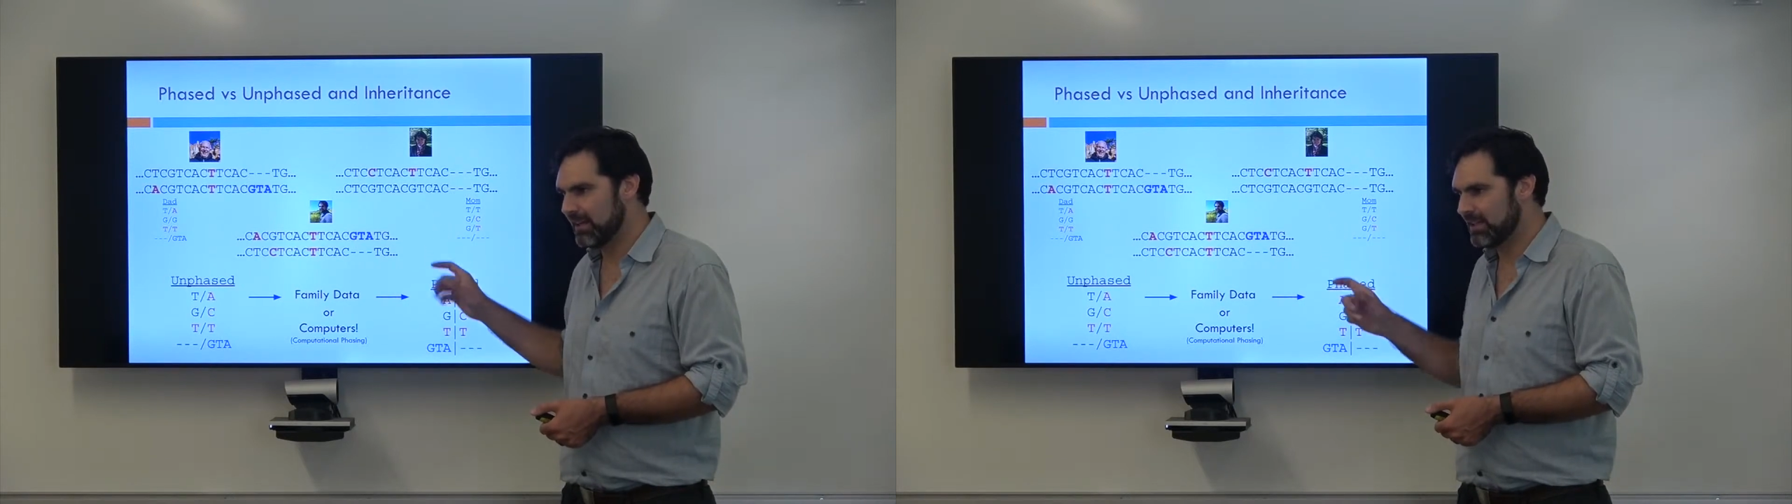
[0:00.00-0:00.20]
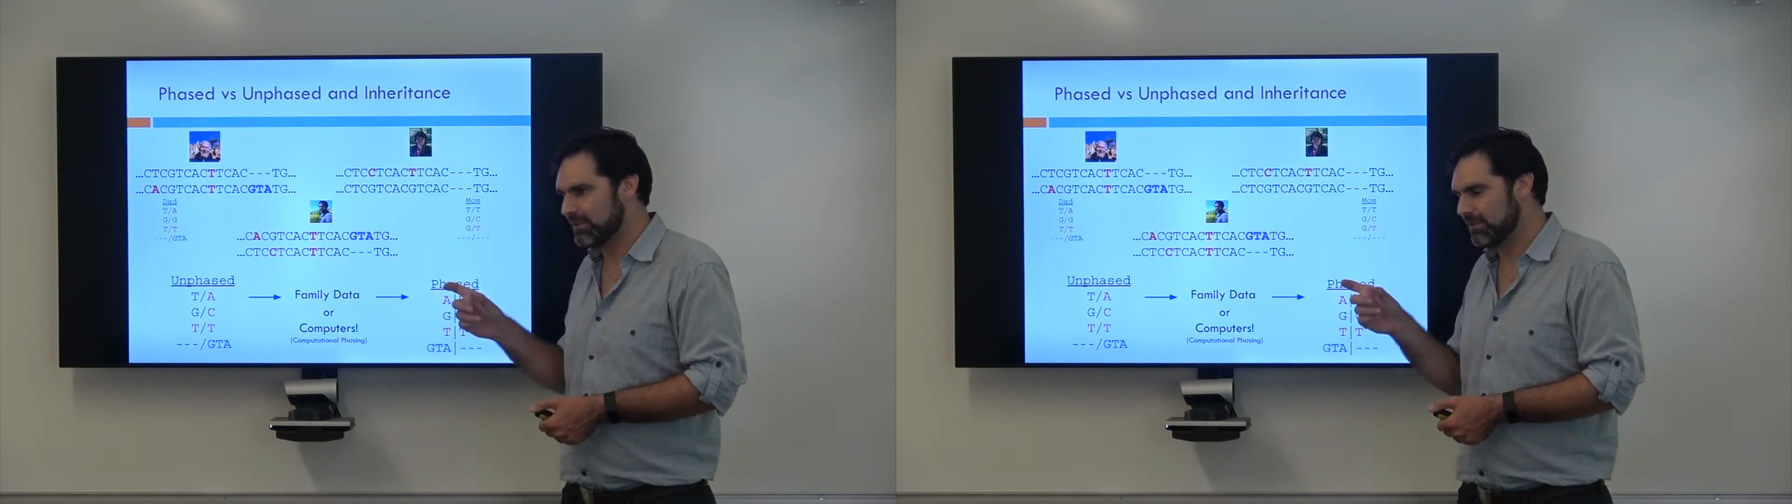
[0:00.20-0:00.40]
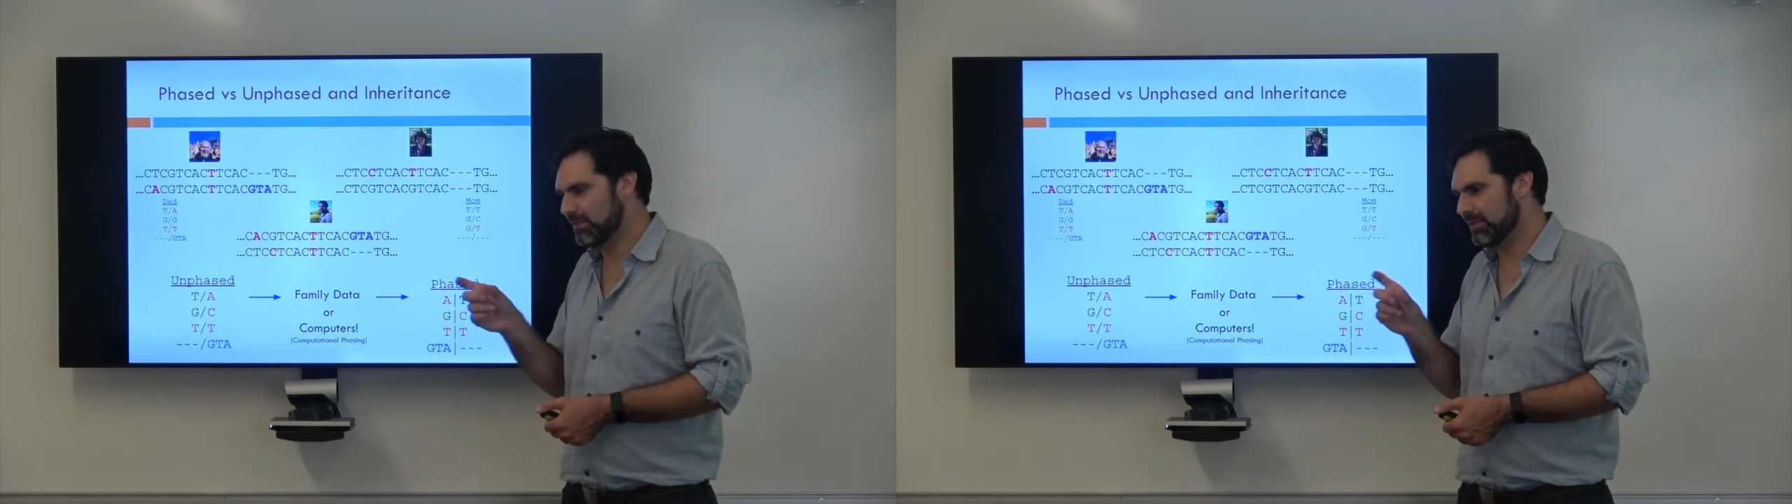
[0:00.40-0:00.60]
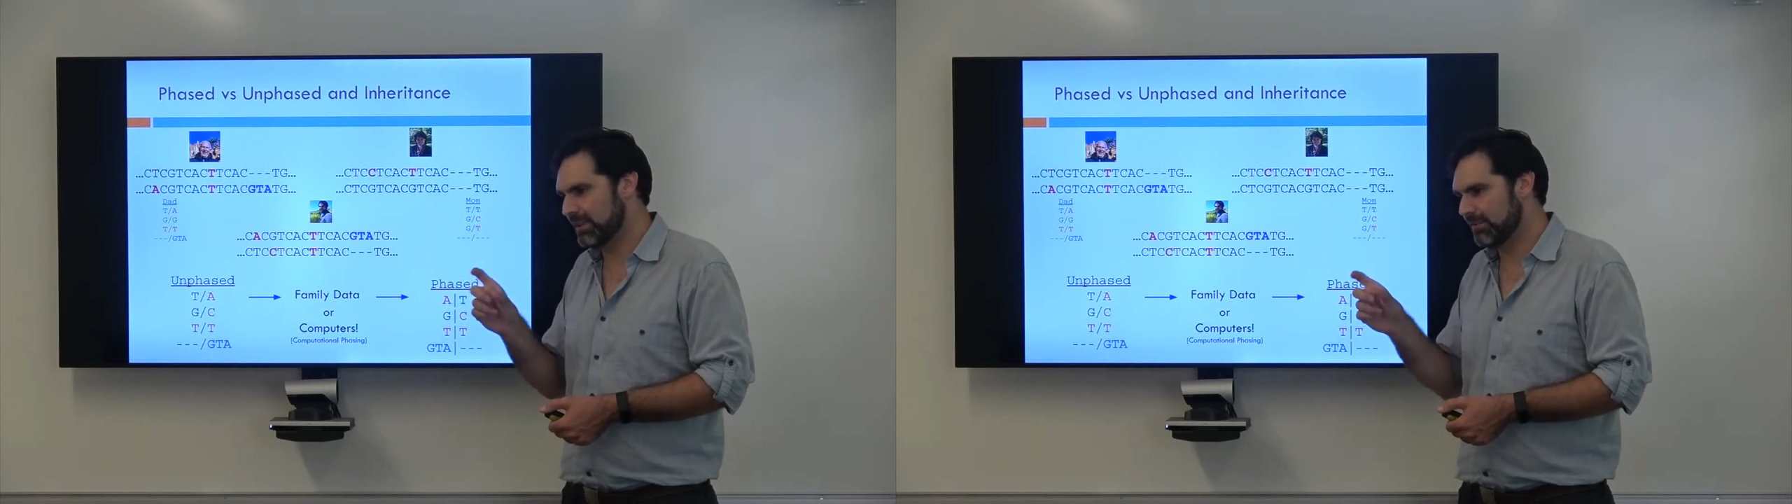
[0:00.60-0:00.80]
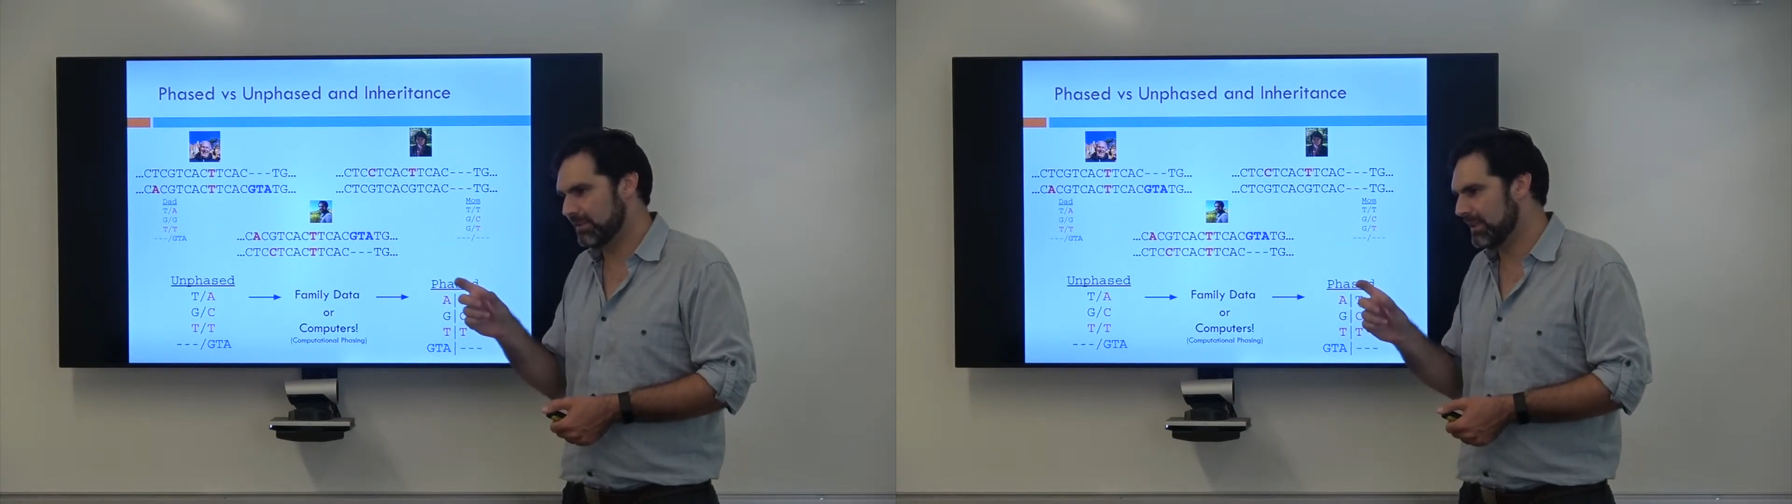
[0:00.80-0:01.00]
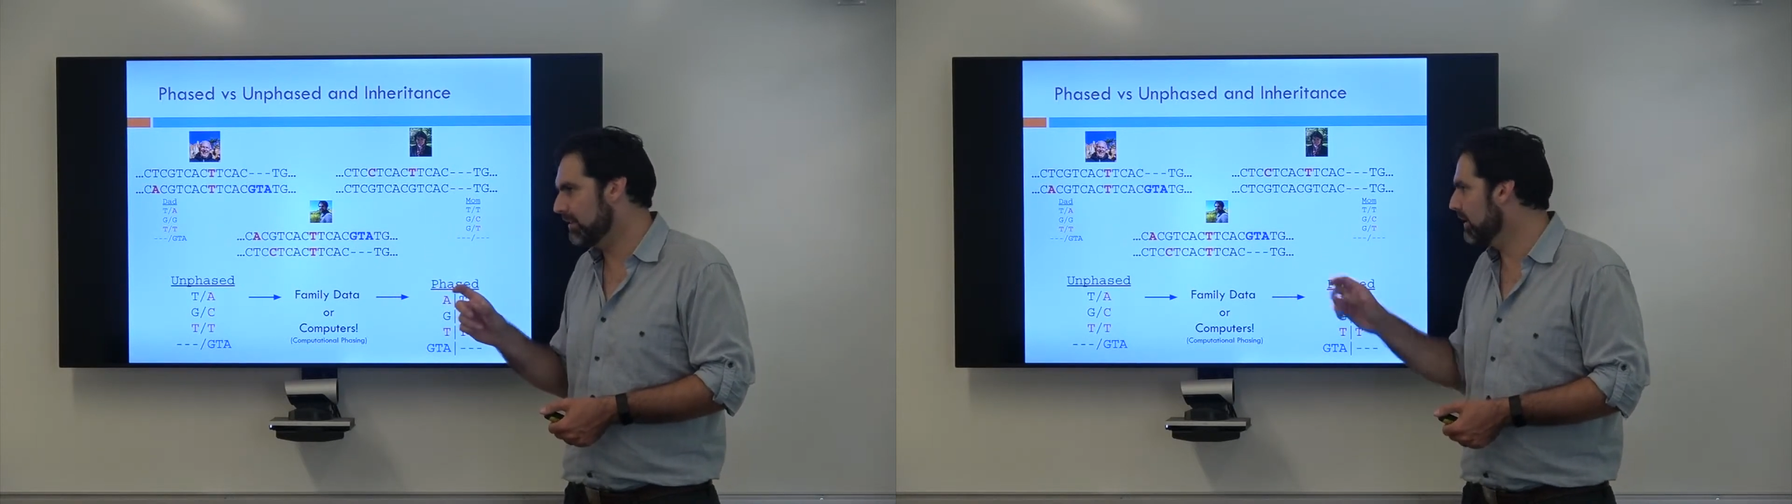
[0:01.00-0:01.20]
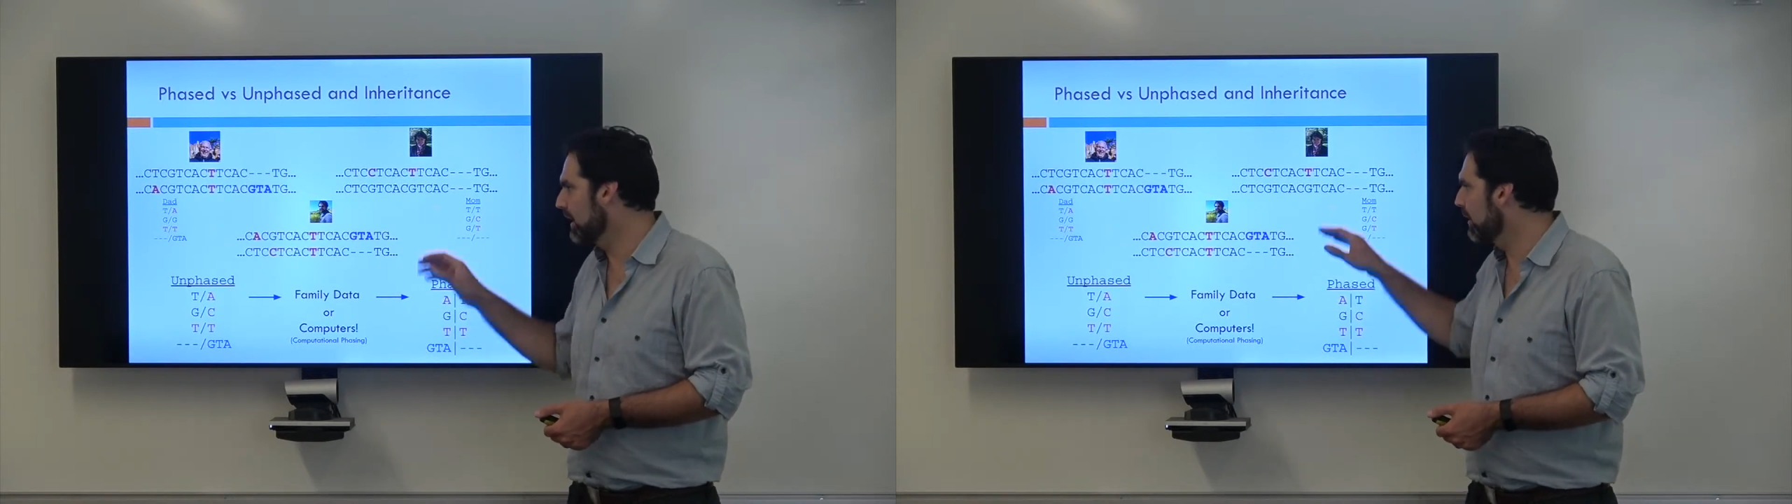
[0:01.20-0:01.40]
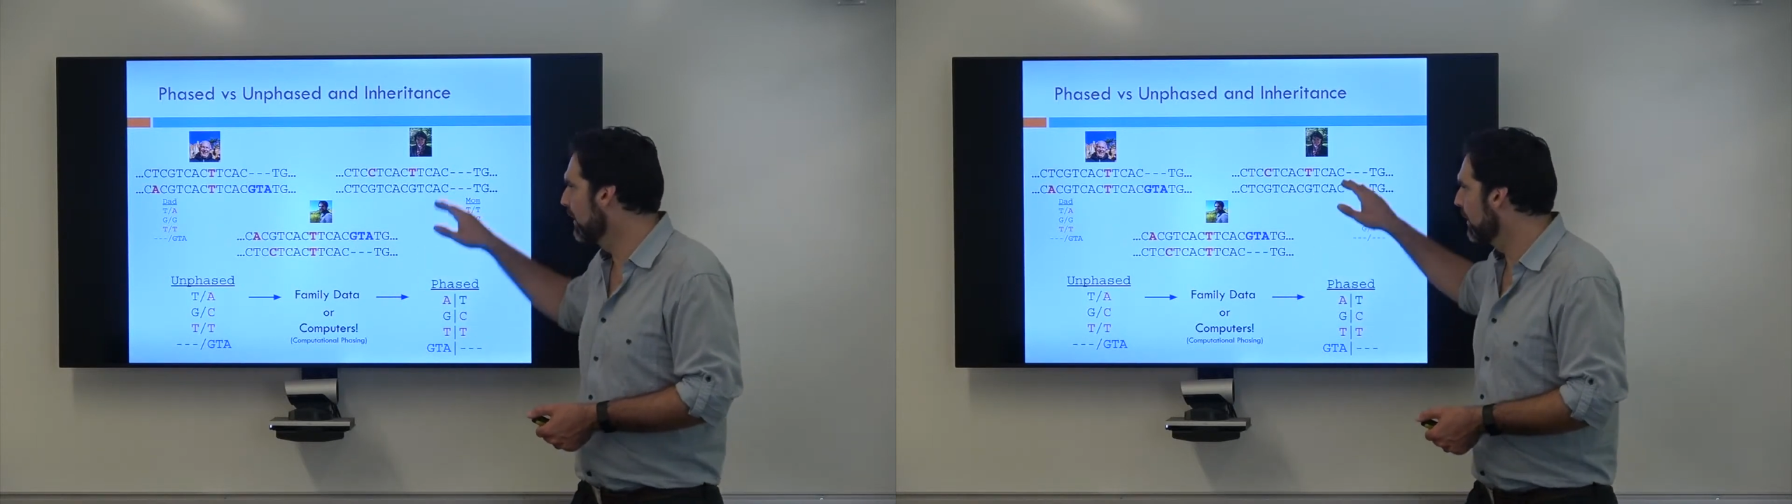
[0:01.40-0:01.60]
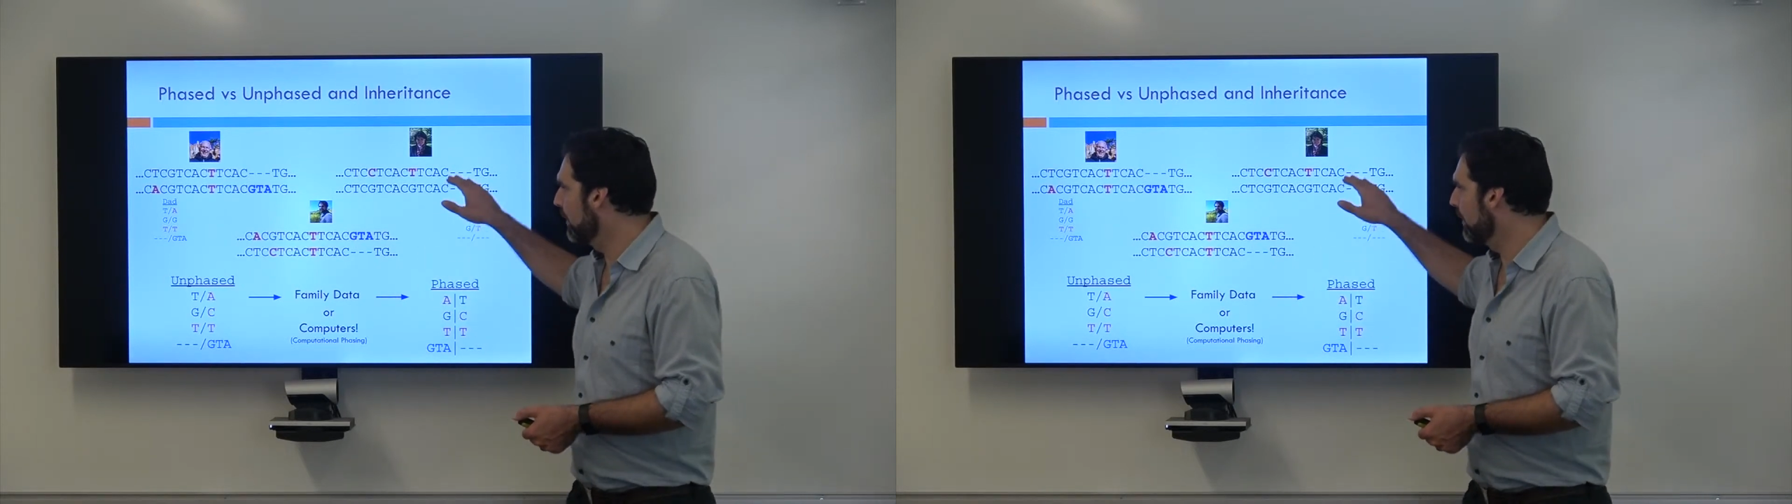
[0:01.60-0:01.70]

and you only read like